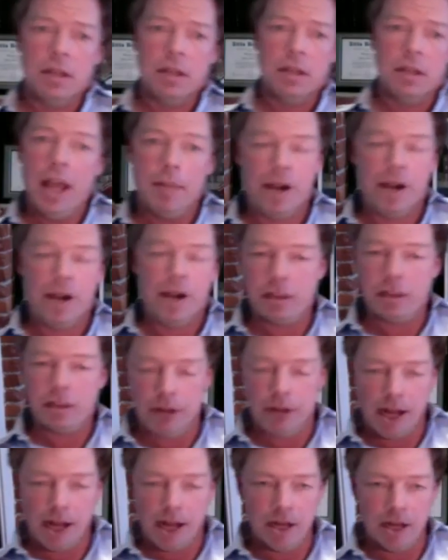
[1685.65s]
break through
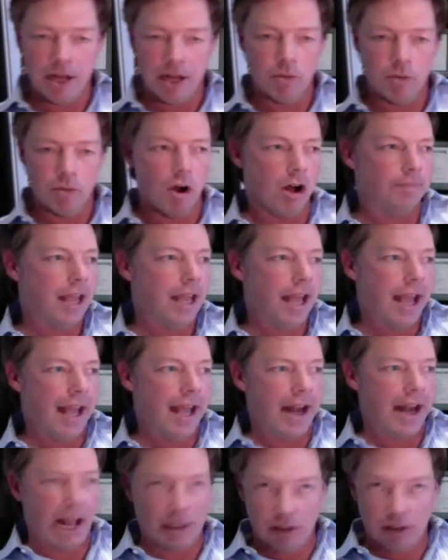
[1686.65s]
any wall,
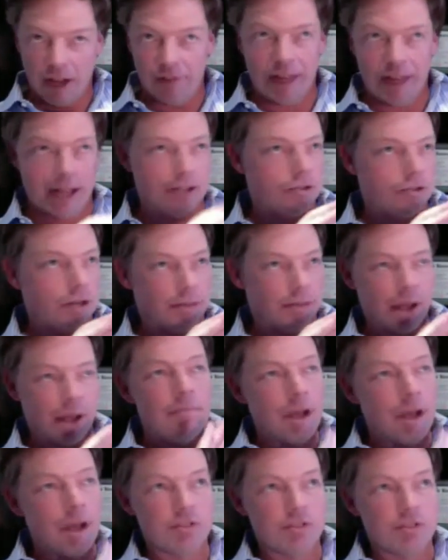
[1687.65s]
and I love that. It's one of my
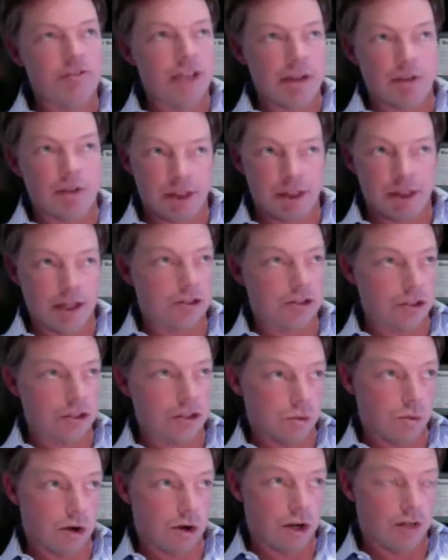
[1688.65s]
most favorite things in
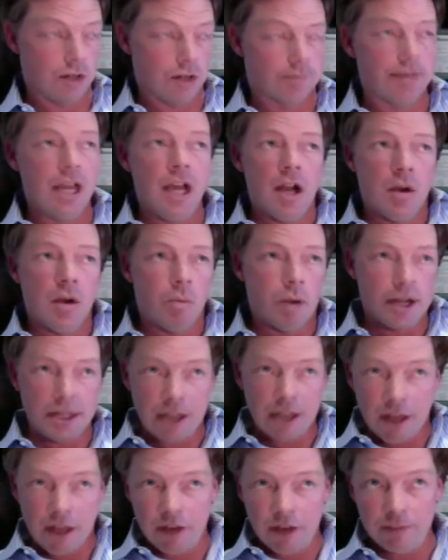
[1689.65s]
the world. One of
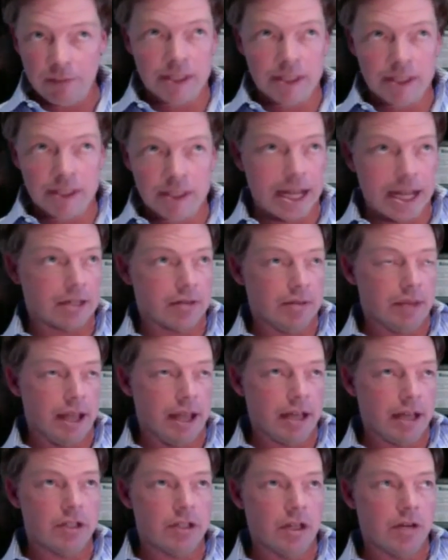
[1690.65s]
the other mistakes that we
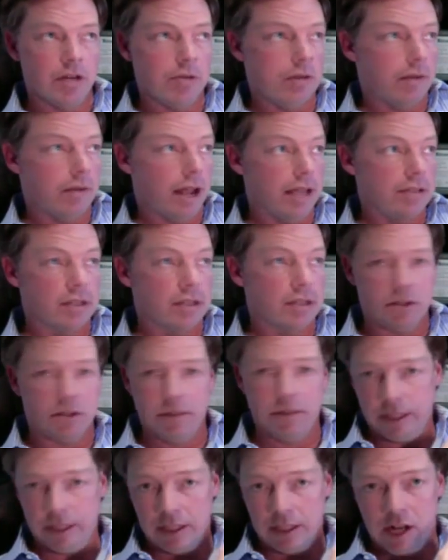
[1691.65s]
made is, you know, we raised thirty
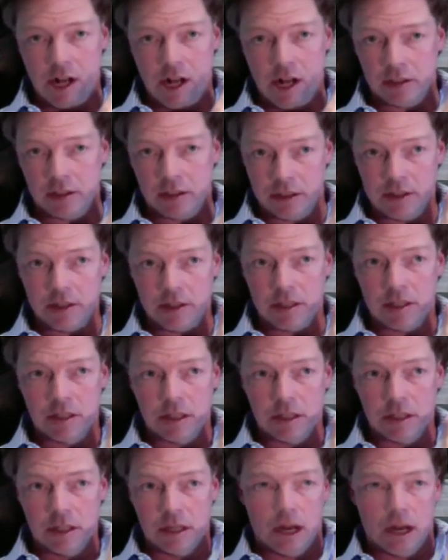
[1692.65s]
million dollars
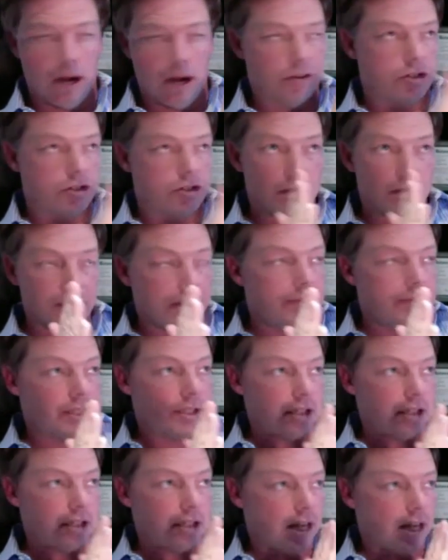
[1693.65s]
or twenty-five
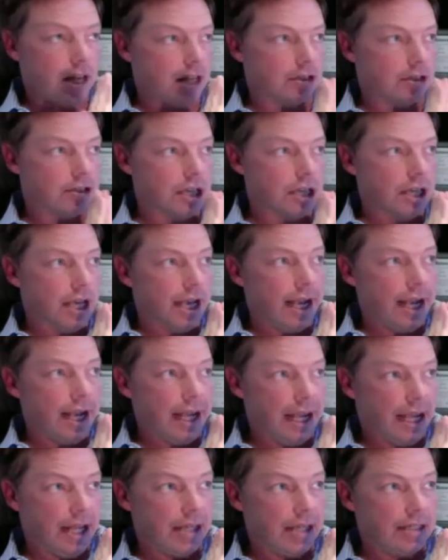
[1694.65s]
million dollars,
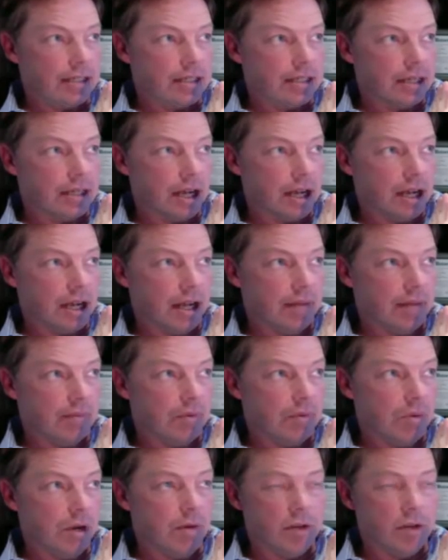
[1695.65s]
and um,
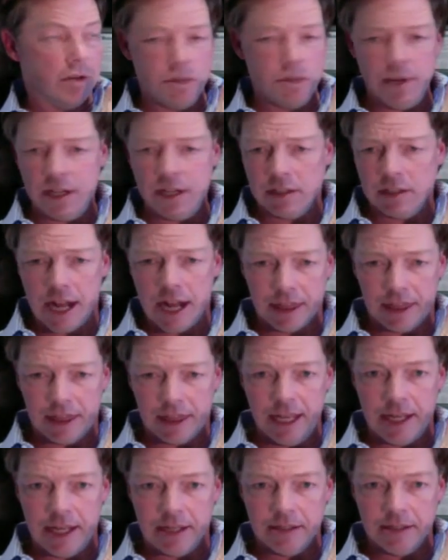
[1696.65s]
we were doing a lot of
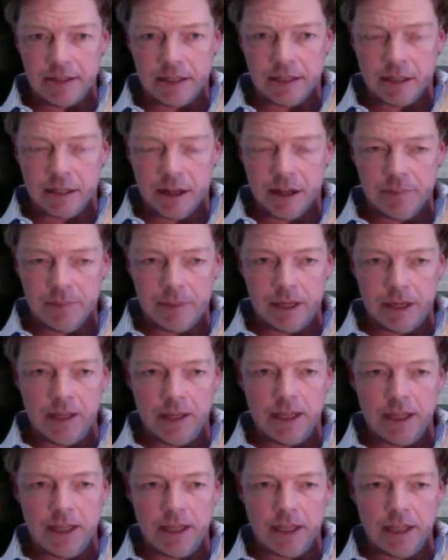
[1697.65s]
things in the company
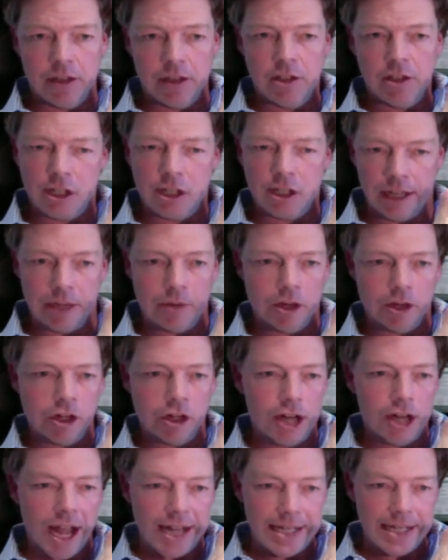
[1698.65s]
that looked like they were
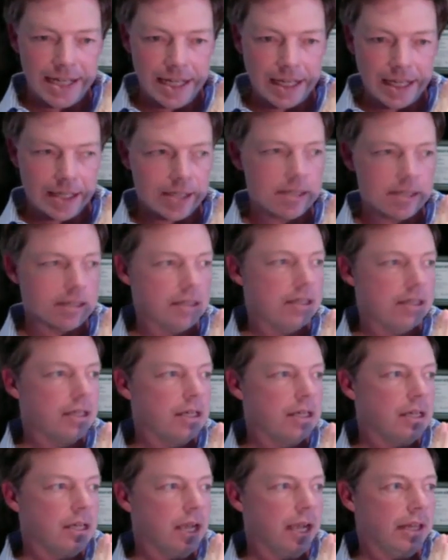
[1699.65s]
good ideas
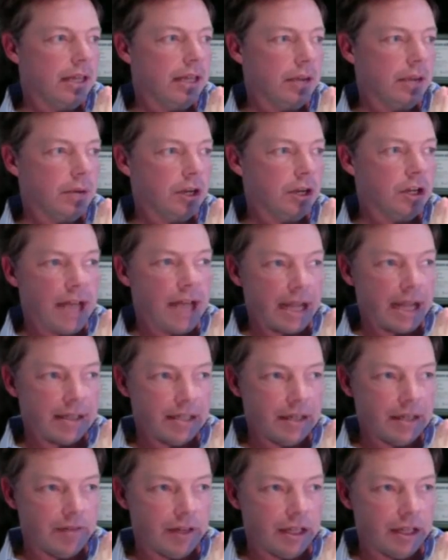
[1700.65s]
and they were good
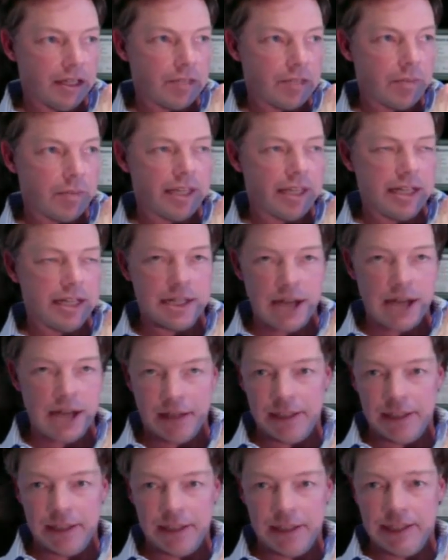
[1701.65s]
activities, but they did
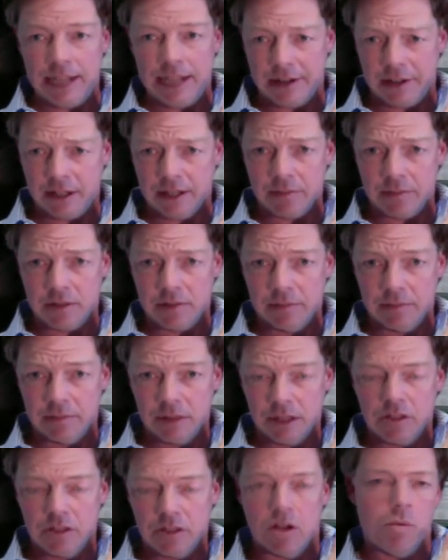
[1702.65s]
not lead to outcomes.
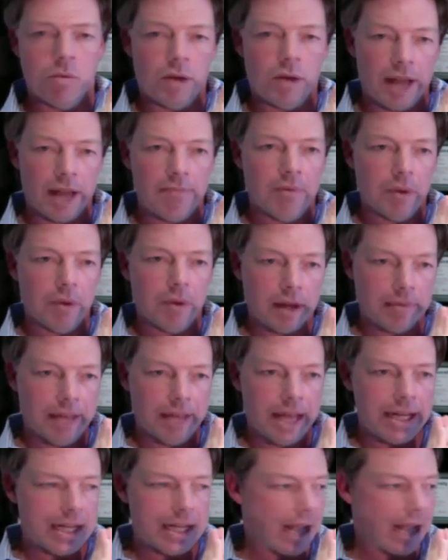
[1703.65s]
So what I'm what I'm
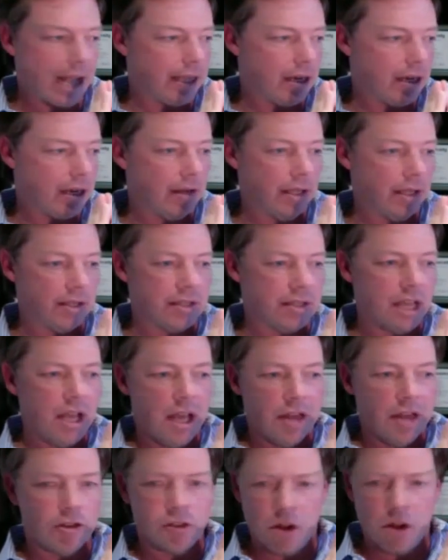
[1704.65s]
getting at here is
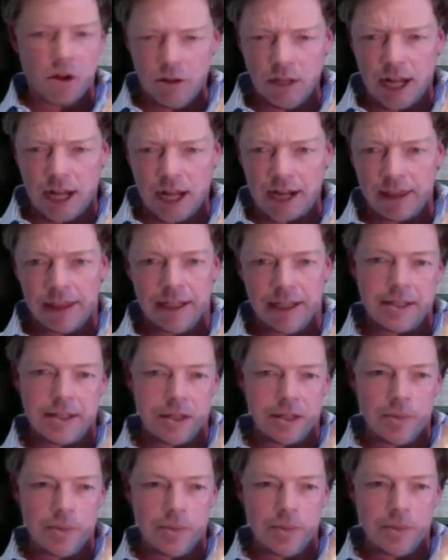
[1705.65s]
there's a whole lot of things
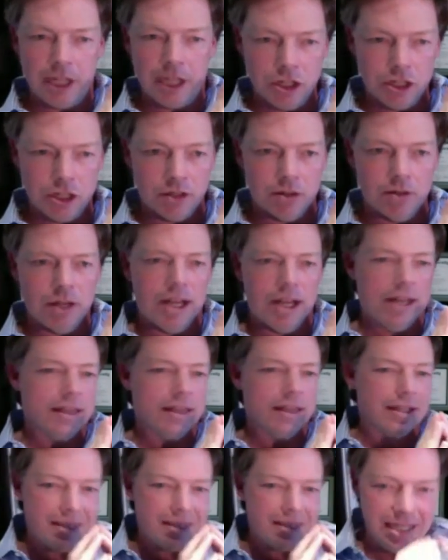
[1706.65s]
that we can do
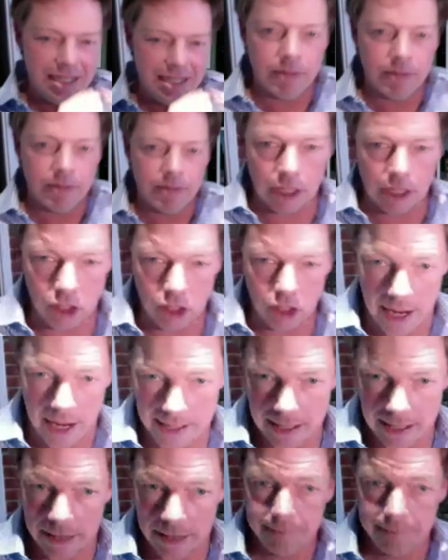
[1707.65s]
that seem like a good
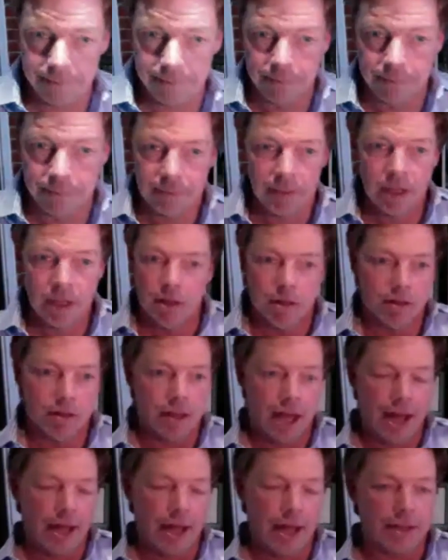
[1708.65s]
idea,
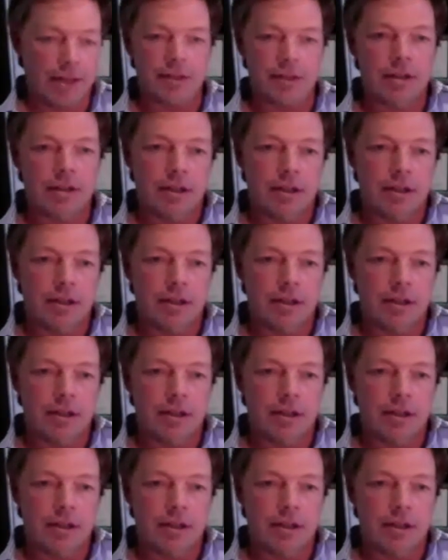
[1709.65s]
that